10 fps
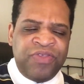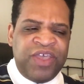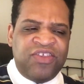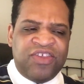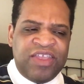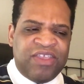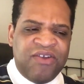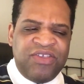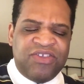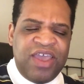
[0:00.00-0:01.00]
They sit
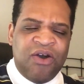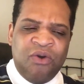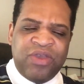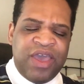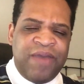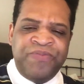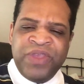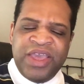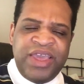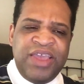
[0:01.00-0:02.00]
there and say, okay,
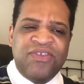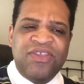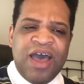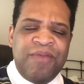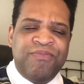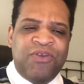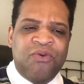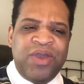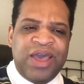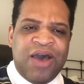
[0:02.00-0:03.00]
he's not
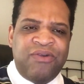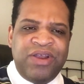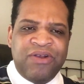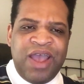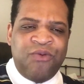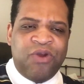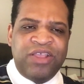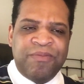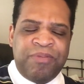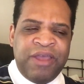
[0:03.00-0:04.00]
going out here and
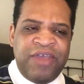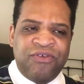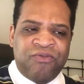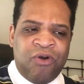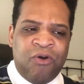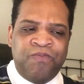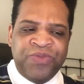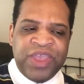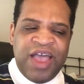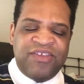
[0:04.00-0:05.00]
wanting to play the role
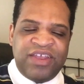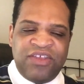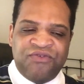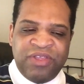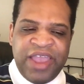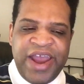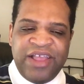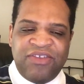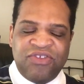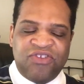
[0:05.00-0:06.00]
as it is
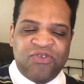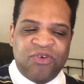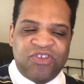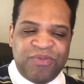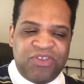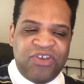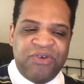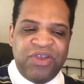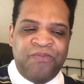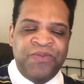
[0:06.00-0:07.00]
related to the source
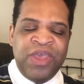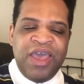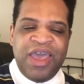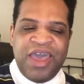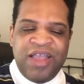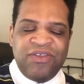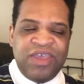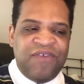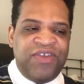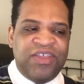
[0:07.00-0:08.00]
material. And
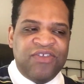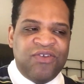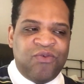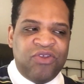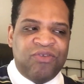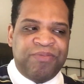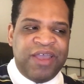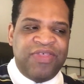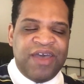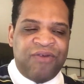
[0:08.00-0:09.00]
if he doesn't want to
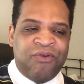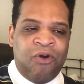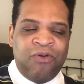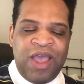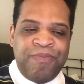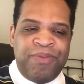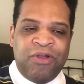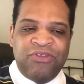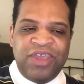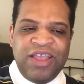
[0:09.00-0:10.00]
play that role and
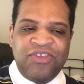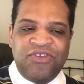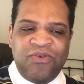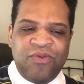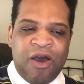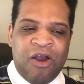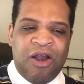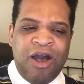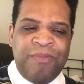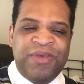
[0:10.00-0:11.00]
build into
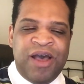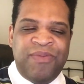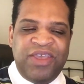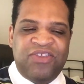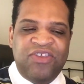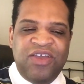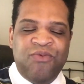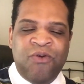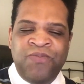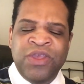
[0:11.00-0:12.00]
our upcoming
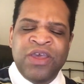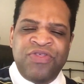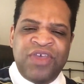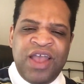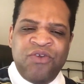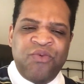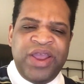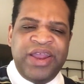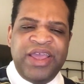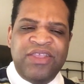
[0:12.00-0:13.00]
sequel, then
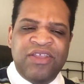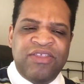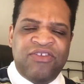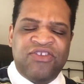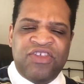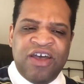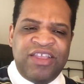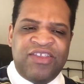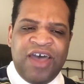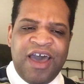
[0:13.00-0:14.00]
we need to just
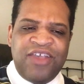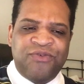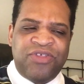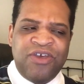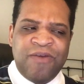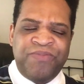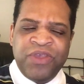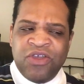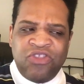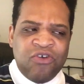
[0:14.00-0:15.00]
cut ties with him,
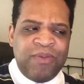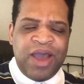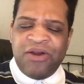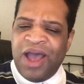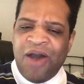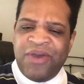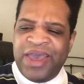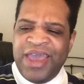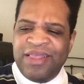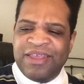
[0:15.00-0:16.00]
no matter how
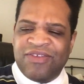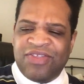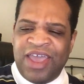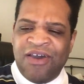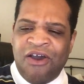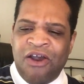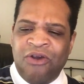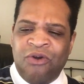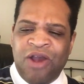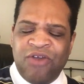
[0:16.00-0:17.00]
A-list they are
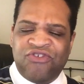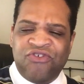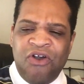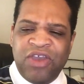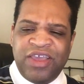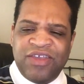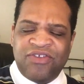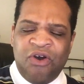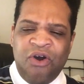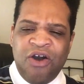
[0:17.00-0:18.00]
or how strong he
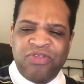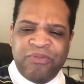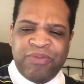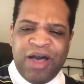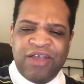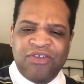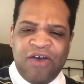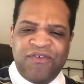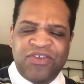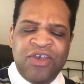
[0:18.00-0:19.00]
is on the box
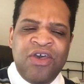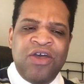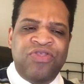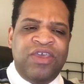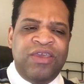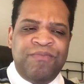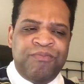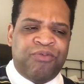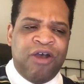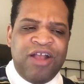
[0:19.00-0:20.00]
office. The
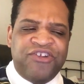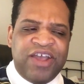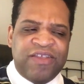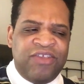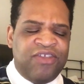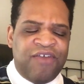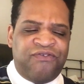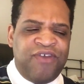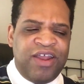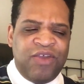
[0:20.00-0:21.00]
project, he's not
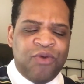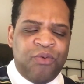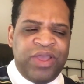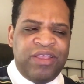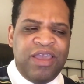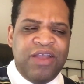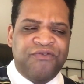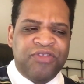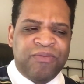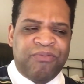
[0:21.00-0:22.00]
fitting what we need
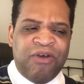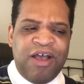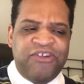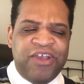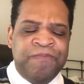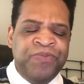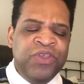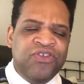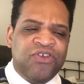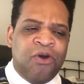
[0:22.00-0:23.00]
for the project.
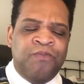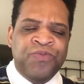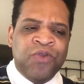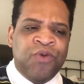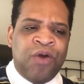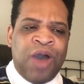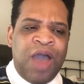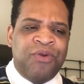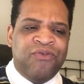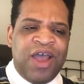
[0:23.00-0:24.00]
So, well,
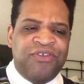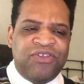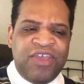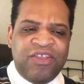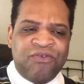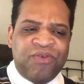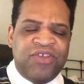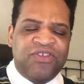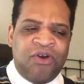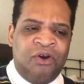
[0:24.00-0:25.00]
I would rather take a
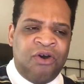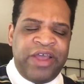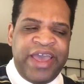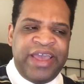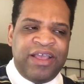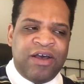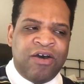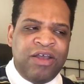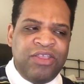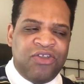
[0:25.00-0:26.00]
risk on a
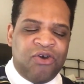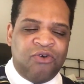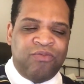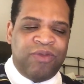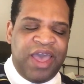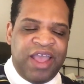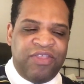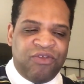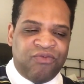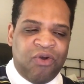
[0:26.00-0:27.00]
unknown
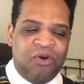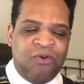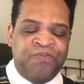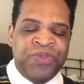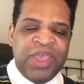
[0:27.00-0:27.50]
in the role,